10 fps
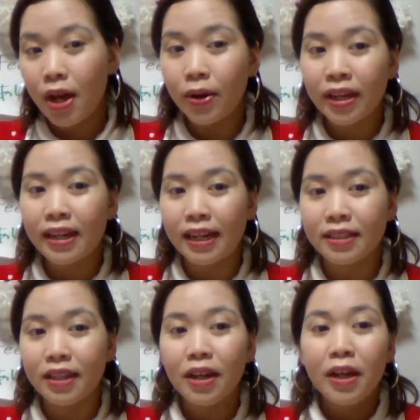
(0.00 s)
Okay,
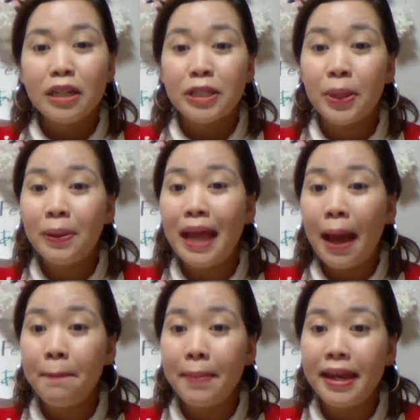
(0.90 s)
guys. So
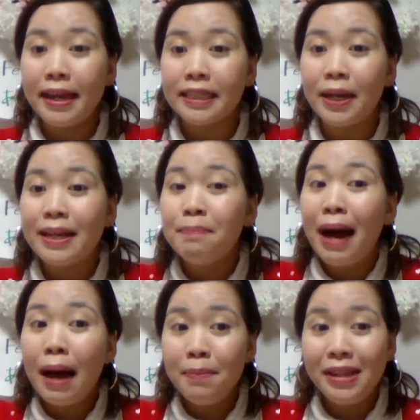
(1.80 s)
let me
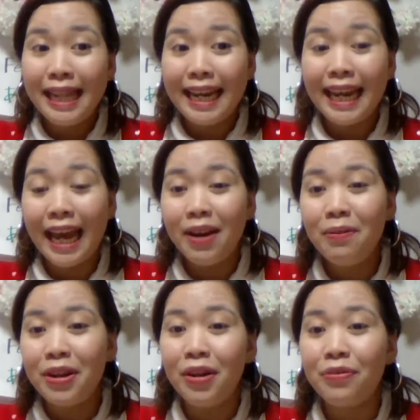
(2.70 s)
Mama
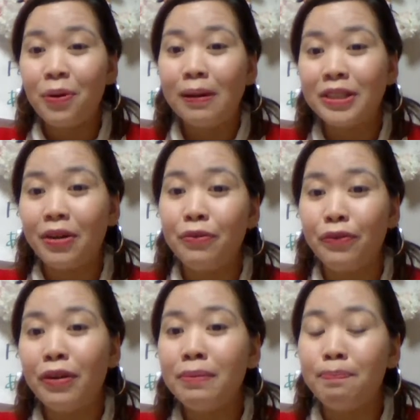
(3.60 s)
Lane Henry, of course,
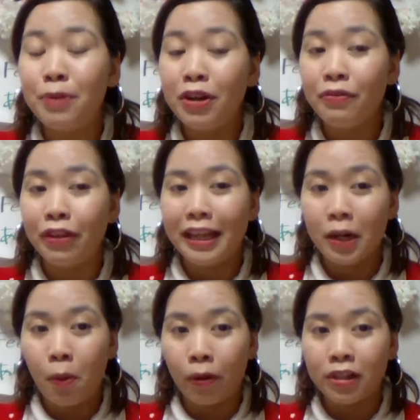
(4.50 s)
our very
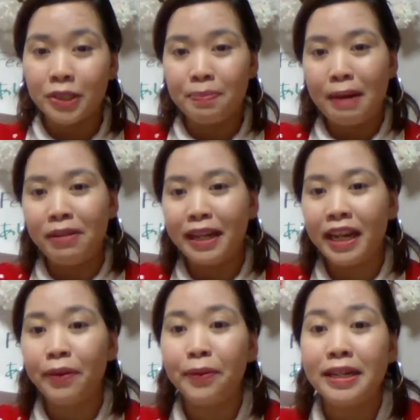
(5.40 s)
beautiful and gorgeous Mama
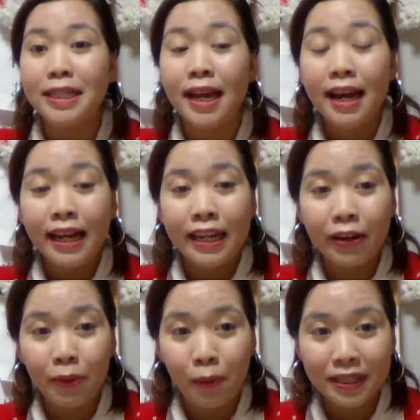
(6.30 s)
Lane Henry is
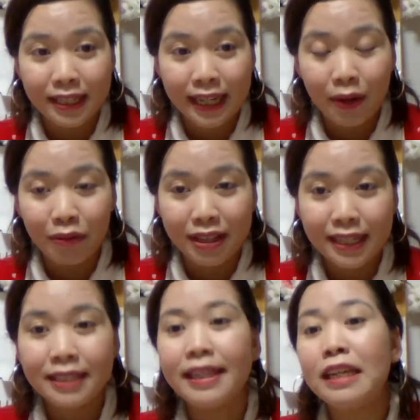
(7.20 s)
here once again with
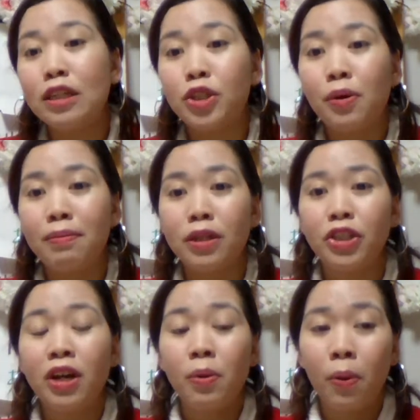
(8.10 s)
us. Thank you so
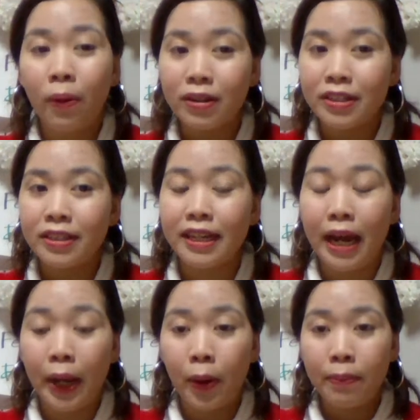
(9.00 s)
much, gorgeous,
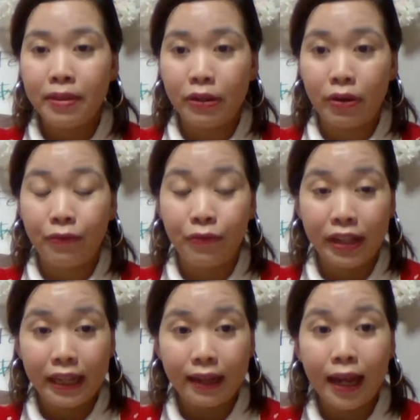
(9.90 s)
and I hope that you're
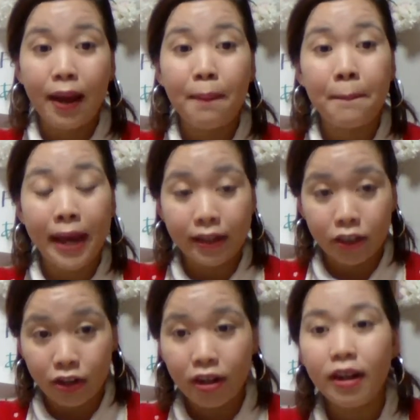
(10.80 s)
feeling
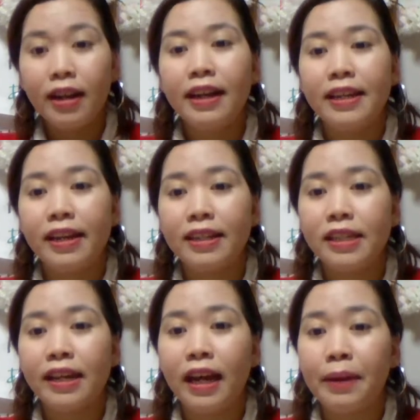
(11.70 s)
better.
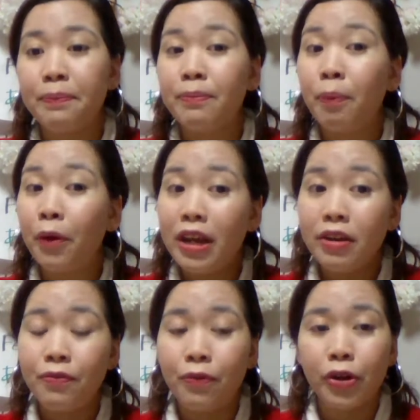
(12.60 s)
Yes, and I'm
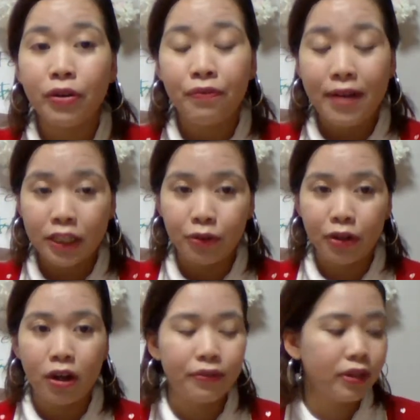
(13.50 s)
praying for your fast
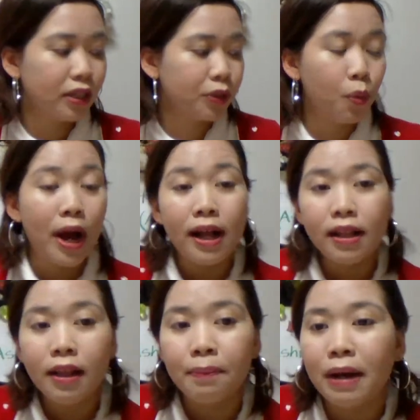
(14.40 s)
recovery as
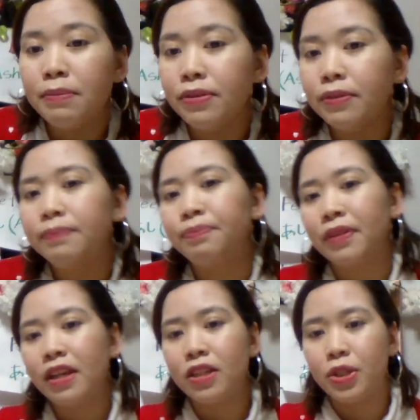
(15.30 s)
well, Mamu.
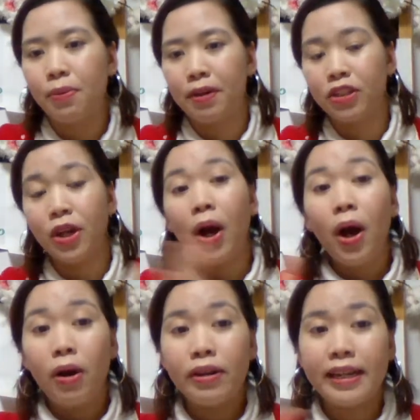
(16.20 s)
Thank you so much.
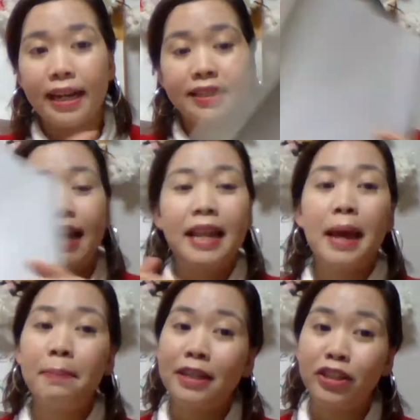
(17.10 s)
Okay, guys,
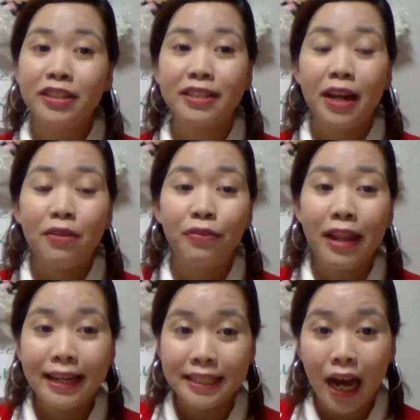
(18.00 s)
let me just
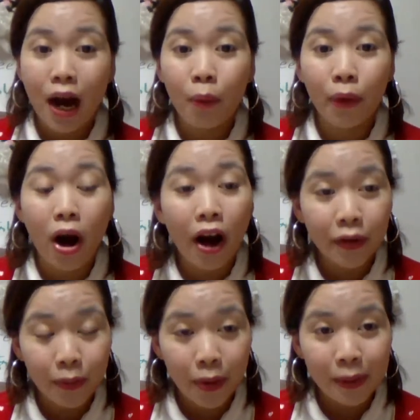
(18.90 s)
flex our
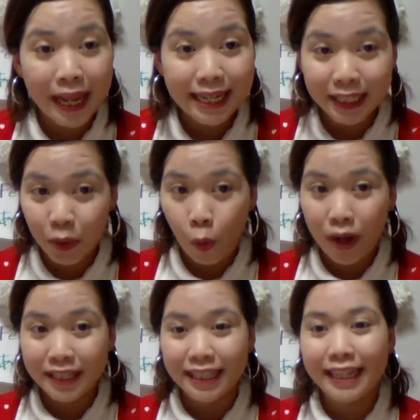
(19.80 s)
honor roll list
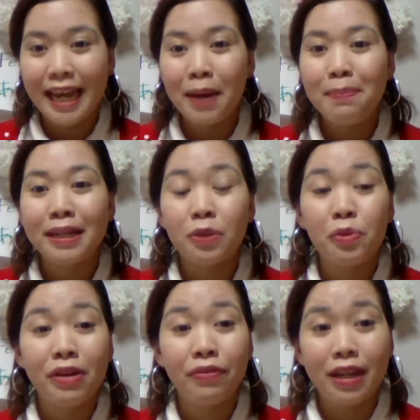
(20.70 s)
once again because
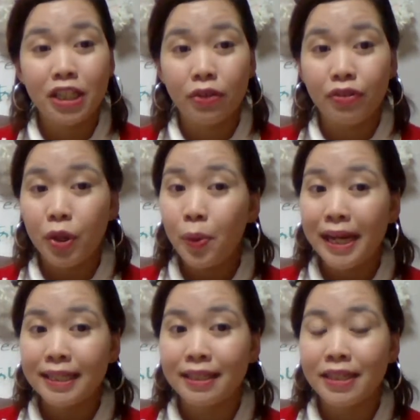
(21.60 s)
we have lots of new
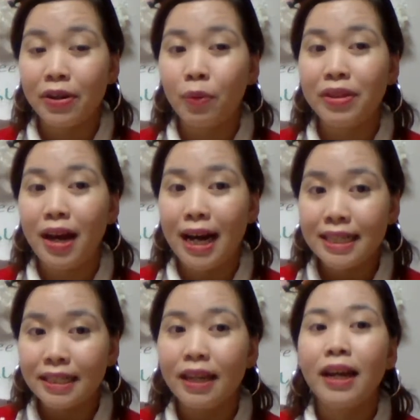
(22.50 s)
guests here with
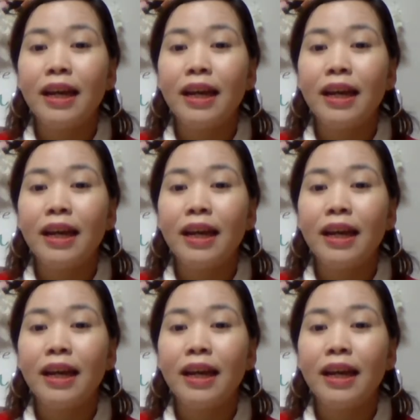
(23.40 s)
us.